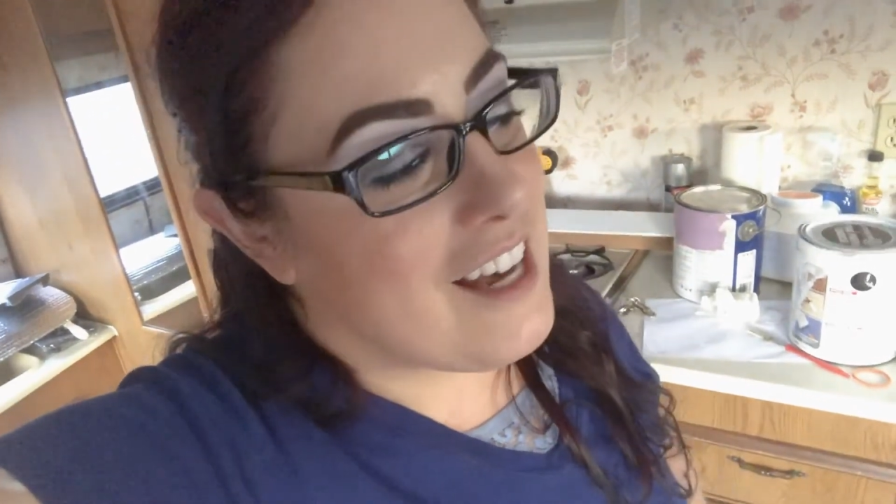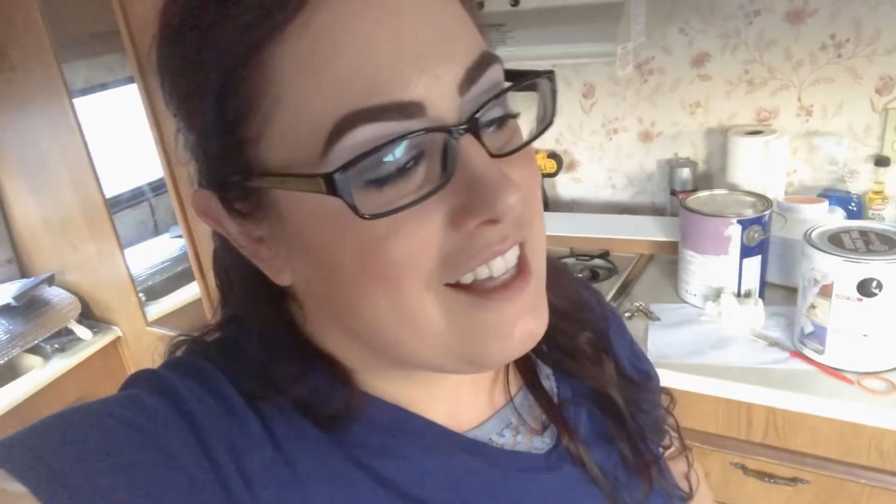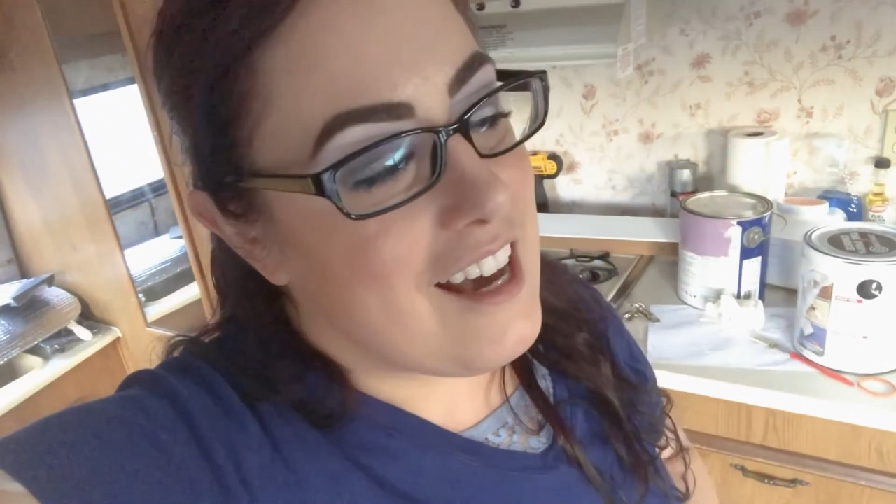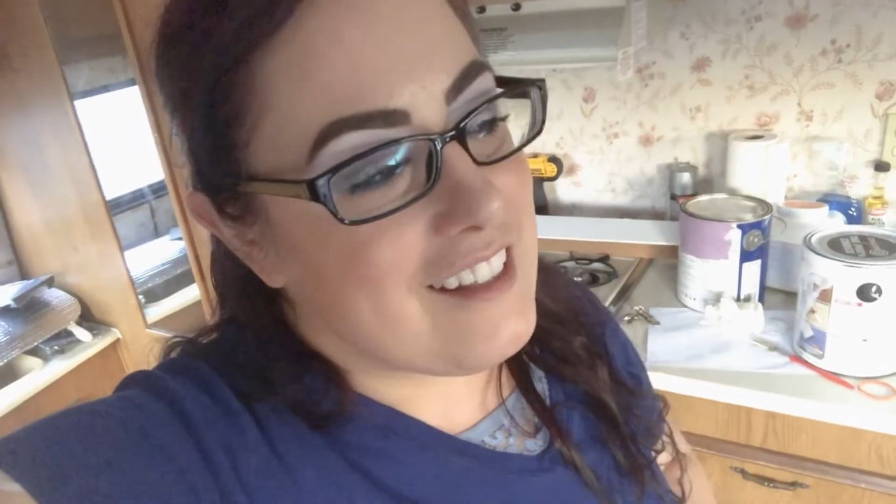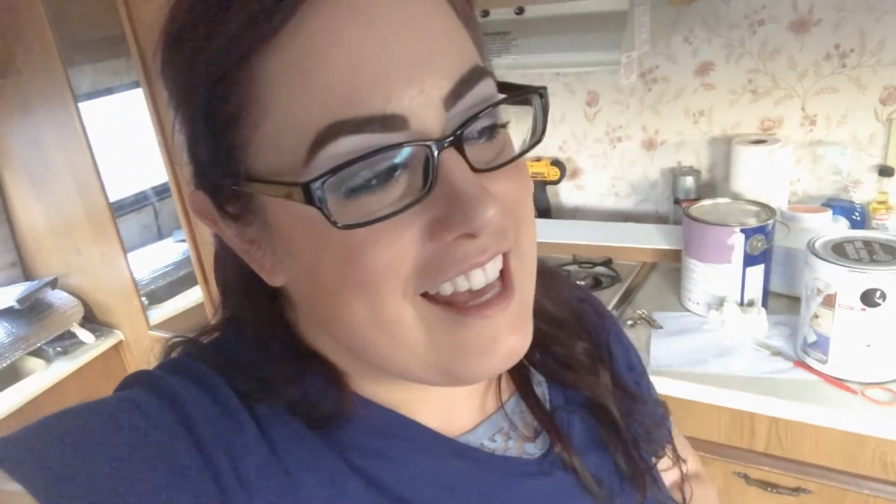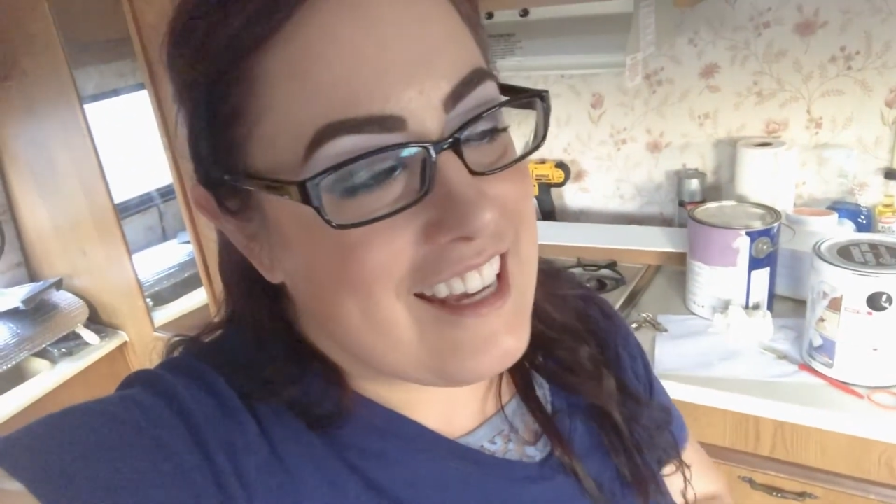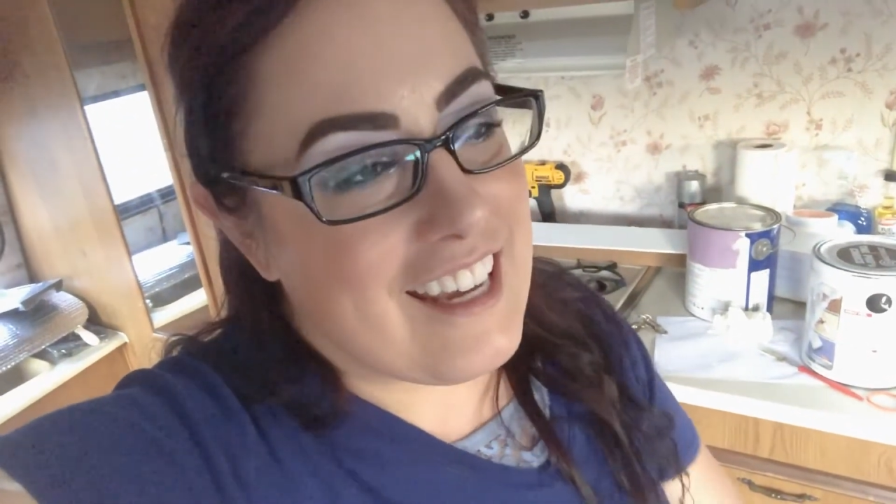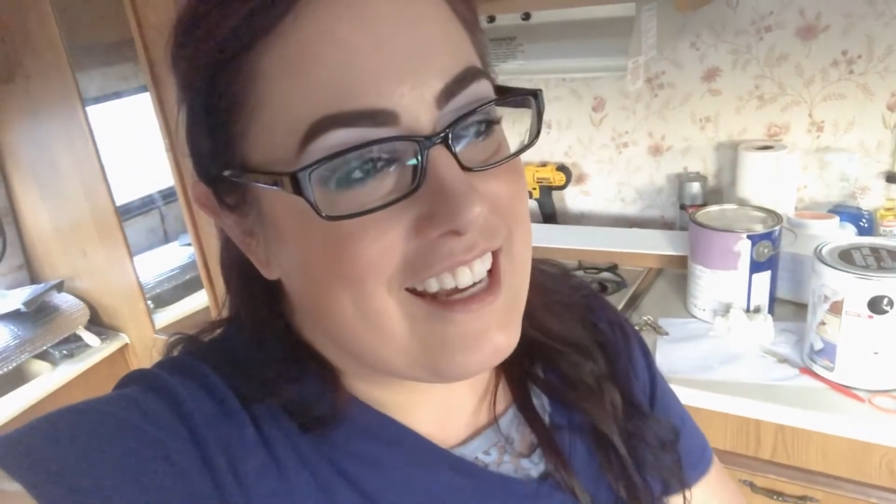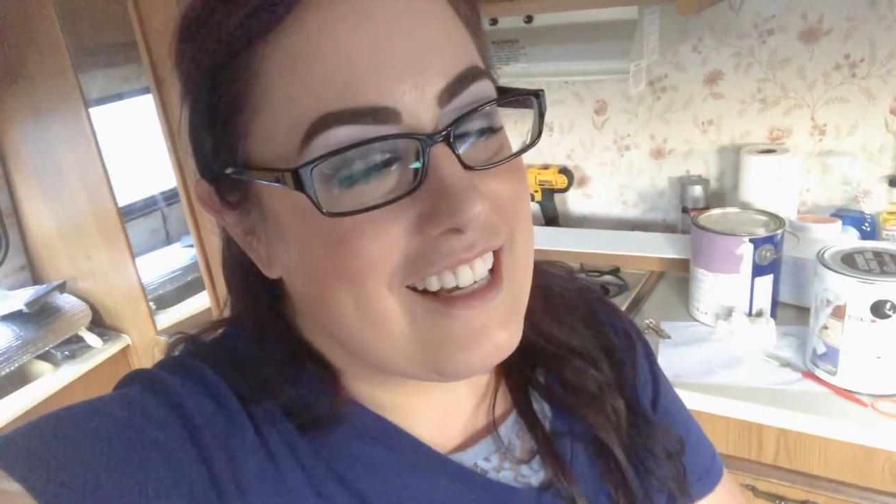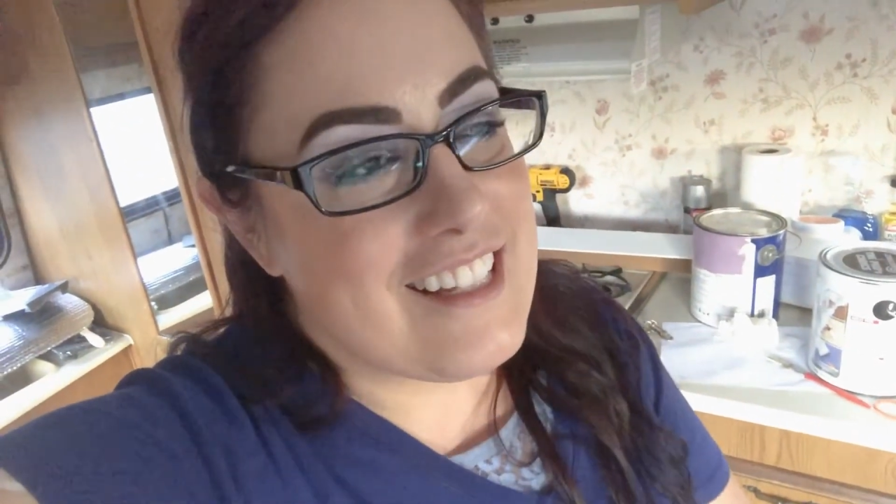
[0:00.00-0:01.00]
I like
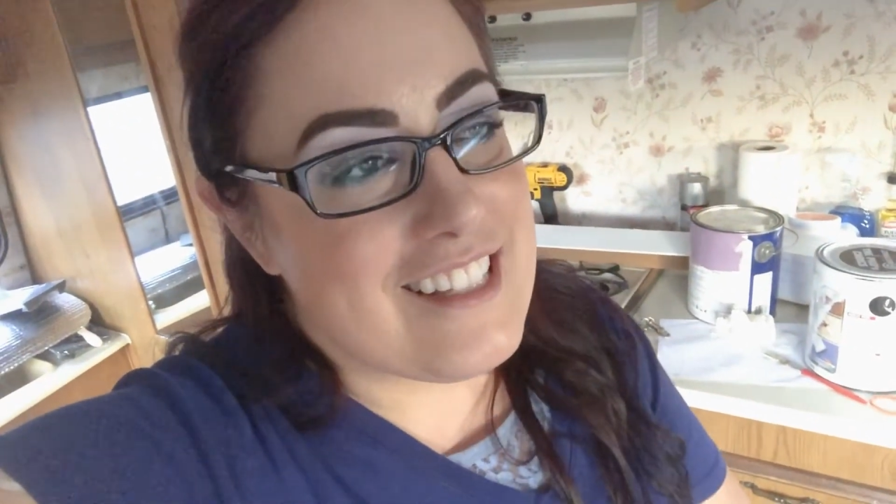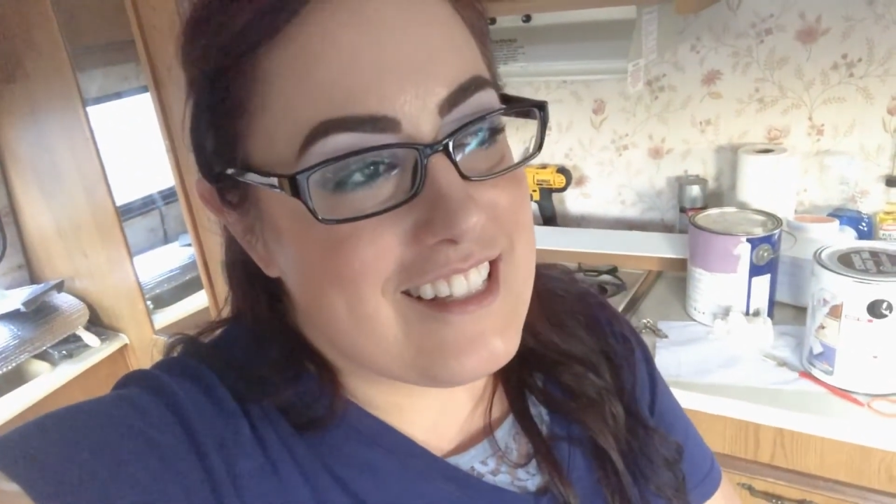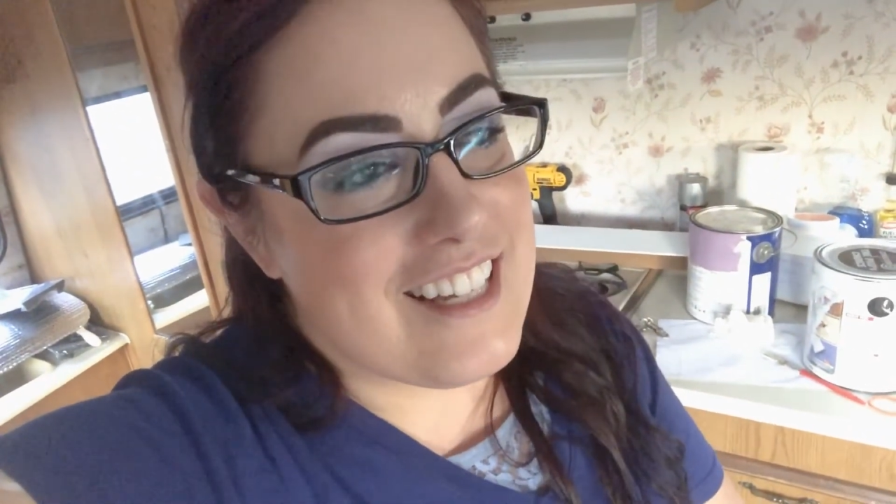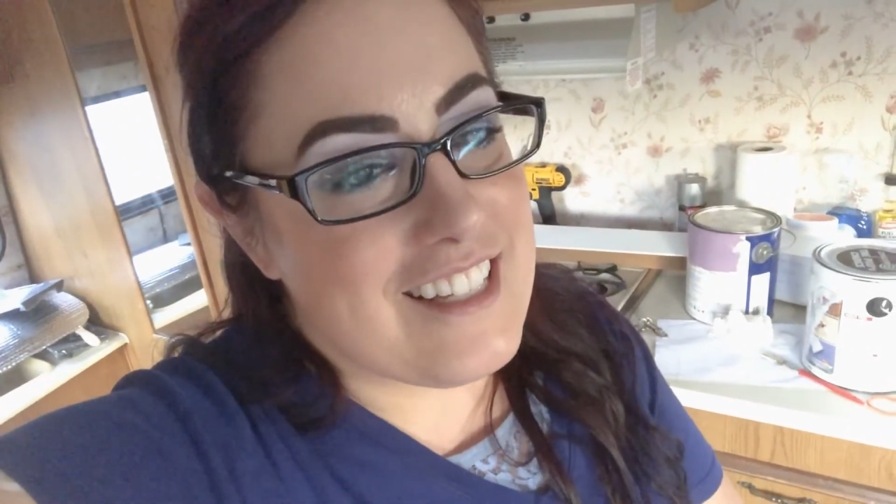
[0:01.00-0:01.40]
it. It's